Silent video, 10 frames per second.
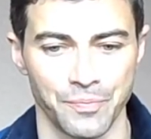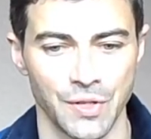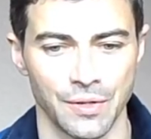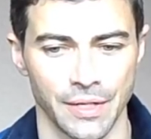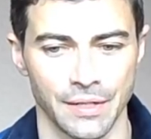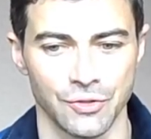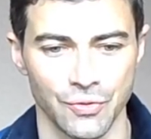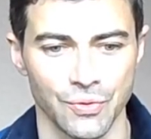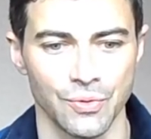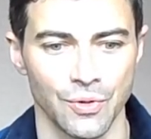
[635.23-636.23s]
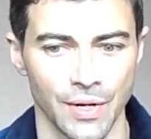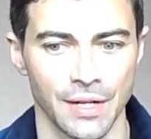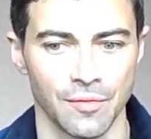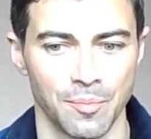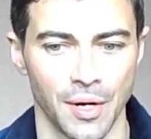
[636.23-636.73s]
You know, like a true
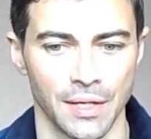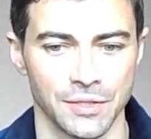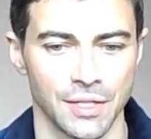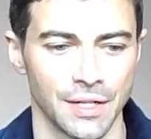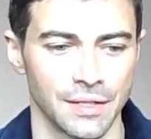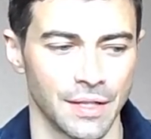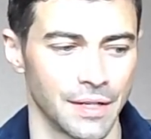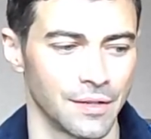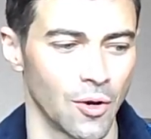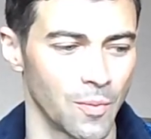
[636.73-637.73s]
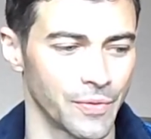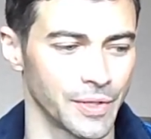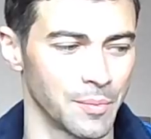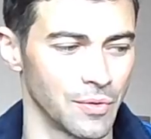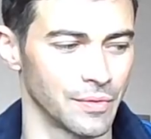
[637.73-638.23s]
creative bunch that
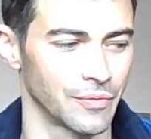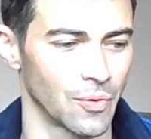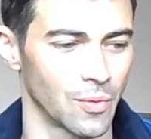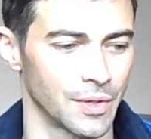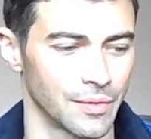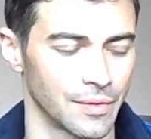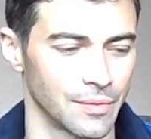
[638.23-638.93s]
hopefully moving forward,